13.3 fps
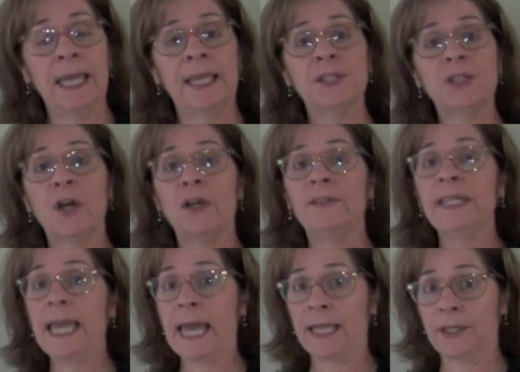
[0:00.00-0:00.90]
It's called
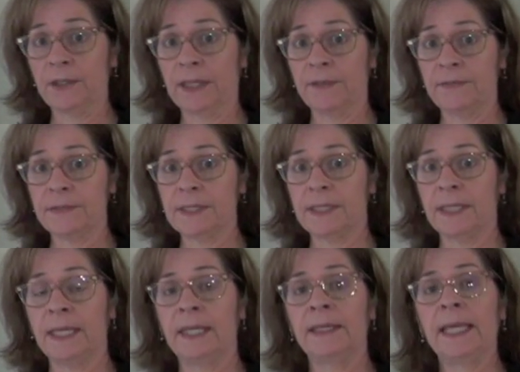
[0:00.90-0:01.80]
the AcuLift.
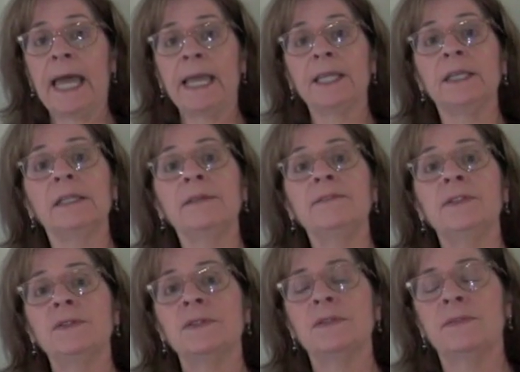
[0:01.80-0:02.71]
The AcuLift
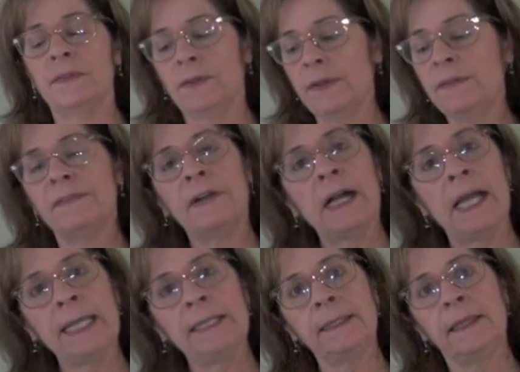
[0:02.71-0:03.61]
uses very
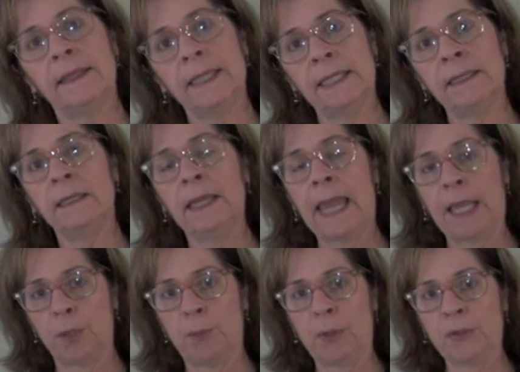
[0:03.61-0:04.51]
fine, thin
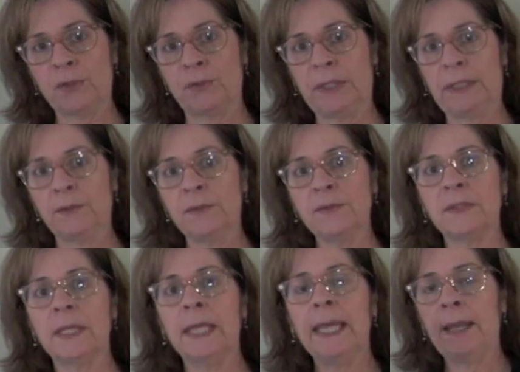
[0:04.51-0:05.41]
acupuncture needles,